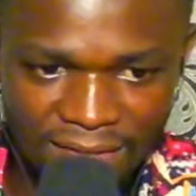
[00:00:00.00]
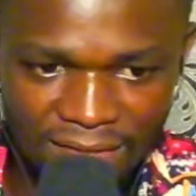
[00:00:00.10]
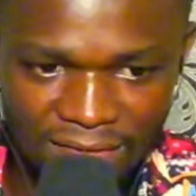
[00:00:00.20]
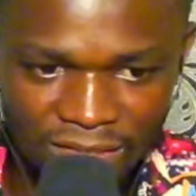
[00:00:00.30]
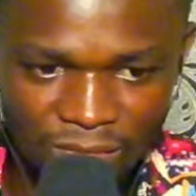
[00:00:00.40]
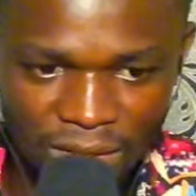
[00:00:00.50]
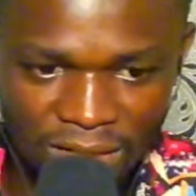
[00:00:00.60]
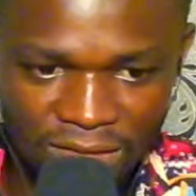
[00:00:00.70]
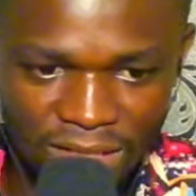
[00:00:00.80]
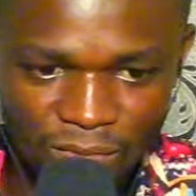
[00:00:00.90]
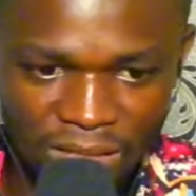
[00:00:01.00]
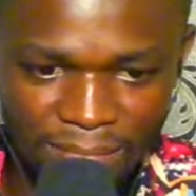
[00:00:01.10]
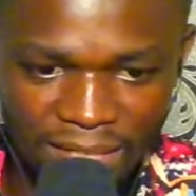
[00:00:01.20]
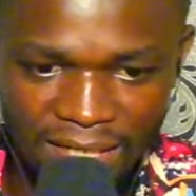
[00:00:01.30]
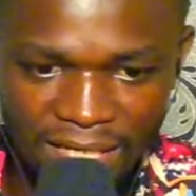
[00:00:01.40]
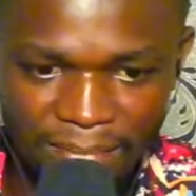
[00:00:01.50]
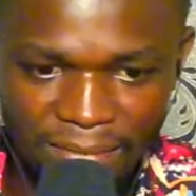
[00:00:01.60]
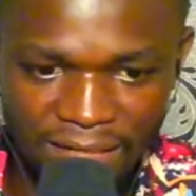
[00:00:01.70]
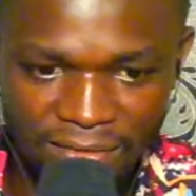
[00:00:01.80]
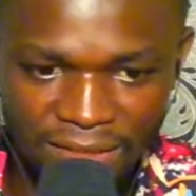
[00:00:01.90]
You can say we are playing
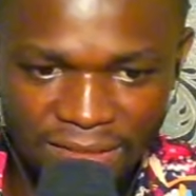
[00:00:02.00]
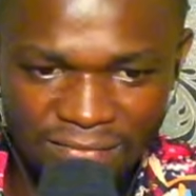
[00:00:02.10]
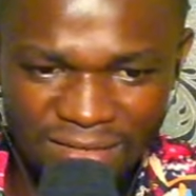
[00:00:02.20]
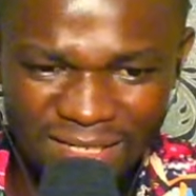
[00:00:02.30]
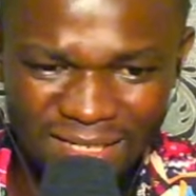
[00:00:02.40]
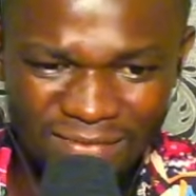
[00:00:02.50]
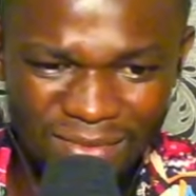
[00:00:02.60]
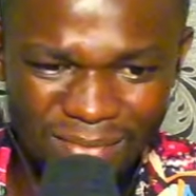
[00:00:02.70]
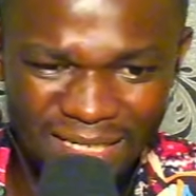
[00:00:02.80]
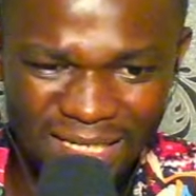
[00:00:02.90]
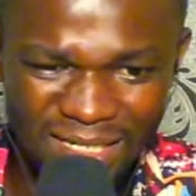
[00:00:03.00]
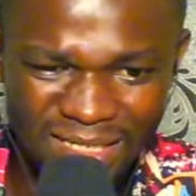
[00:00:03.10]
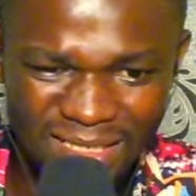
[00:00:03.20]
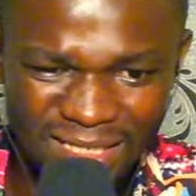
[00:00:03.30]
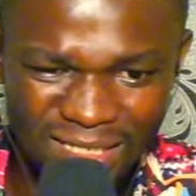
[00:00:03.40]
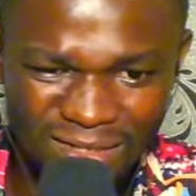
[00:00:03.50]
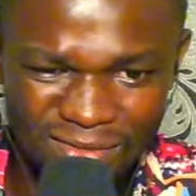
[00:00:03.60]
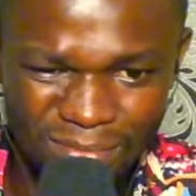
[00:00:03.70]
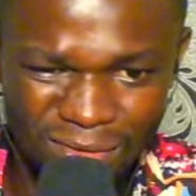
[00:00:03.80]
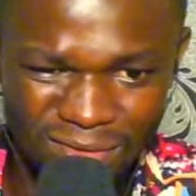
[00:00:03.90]
hyper aggressively. Leaving my king in the center of the
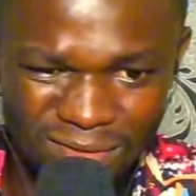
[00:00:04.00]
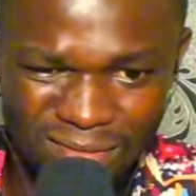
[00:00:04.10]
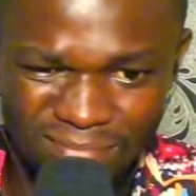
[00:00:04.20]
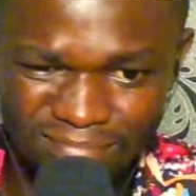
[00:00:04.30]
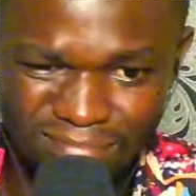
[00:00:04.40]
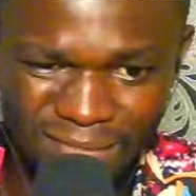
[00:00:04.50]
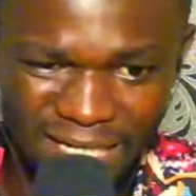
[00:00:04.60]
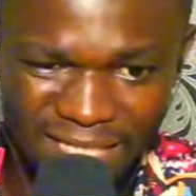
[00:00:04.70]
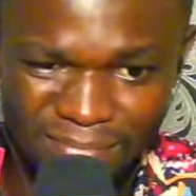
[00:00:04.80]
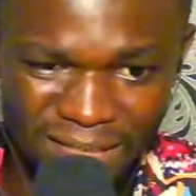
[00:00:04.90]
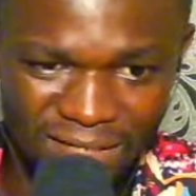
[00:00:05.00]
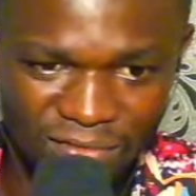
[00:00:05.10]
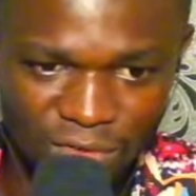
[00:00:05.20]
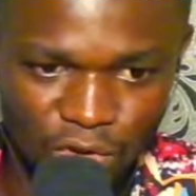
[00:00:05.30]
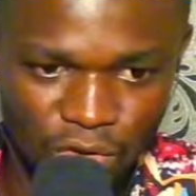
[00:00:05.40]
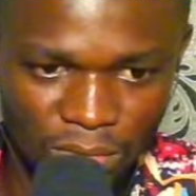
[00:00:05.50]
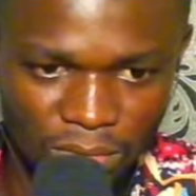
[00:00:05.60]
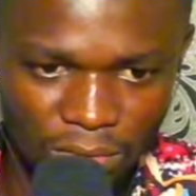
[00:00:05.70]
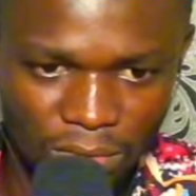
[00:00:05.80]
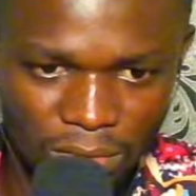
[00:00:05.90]
board, that's begging for
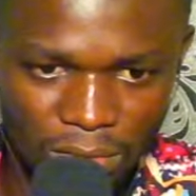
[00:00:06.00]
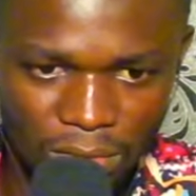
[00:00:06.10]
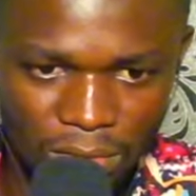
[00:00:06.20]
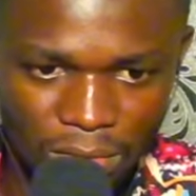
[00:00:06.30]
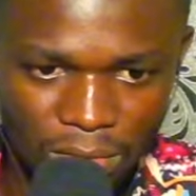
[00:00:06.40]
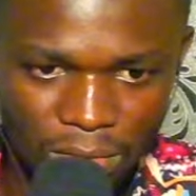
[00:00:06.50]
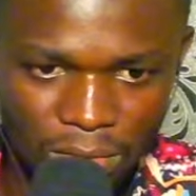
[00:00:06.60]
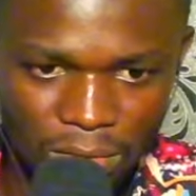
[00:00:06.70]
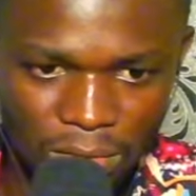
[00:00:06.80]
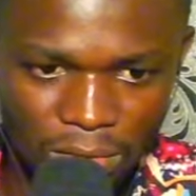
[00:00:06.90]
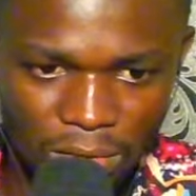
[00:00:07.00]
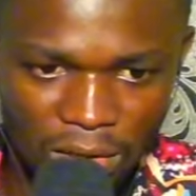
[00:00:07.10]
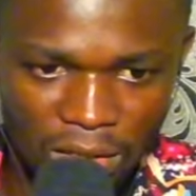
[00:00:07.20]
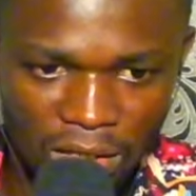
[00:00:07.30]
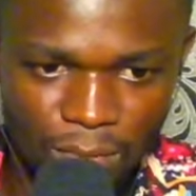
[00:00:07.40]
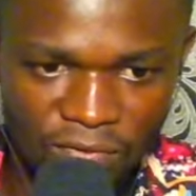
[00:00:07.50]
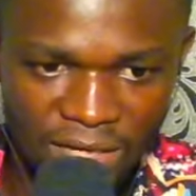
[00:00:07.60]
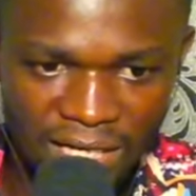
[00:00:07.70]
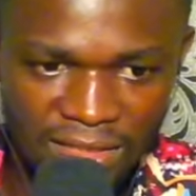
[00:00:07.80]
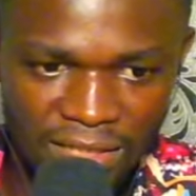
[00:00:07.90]
trouble. A move
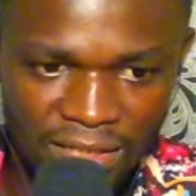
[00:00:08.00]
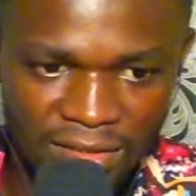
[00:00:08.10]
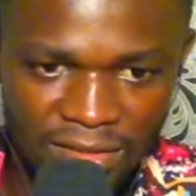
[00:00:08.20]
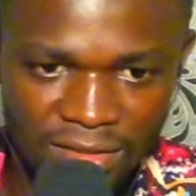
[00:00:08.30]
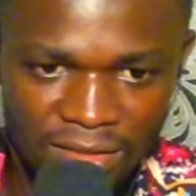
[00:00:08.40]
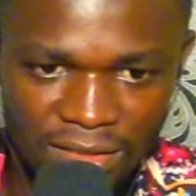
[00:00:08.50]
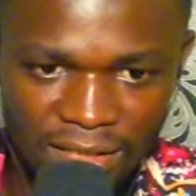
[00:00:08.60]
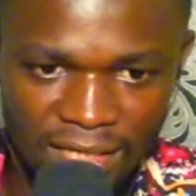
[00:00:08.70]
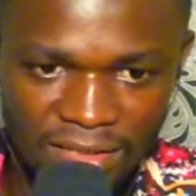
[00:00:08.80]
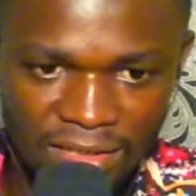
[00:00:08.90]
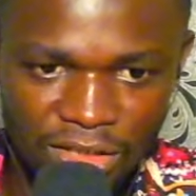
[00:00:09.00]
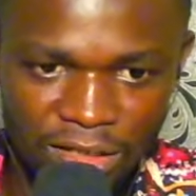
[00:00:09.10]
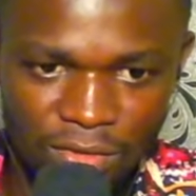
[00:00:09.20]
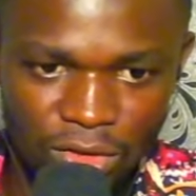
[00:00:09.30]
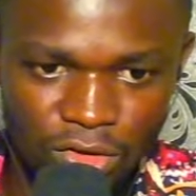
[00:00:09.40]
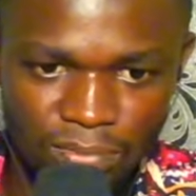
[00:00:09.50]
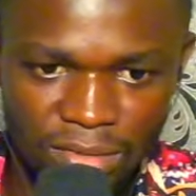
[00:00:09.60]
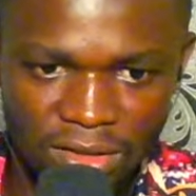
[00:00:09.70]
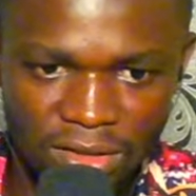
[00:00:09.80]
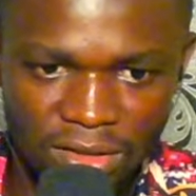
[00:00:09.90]
like this, that's a check. We just
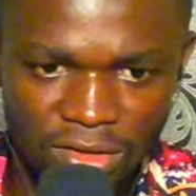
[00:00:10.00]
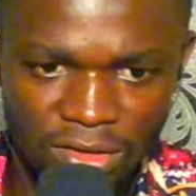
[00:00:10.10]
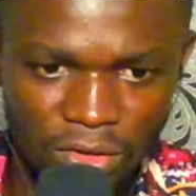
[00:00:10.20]
pick this up.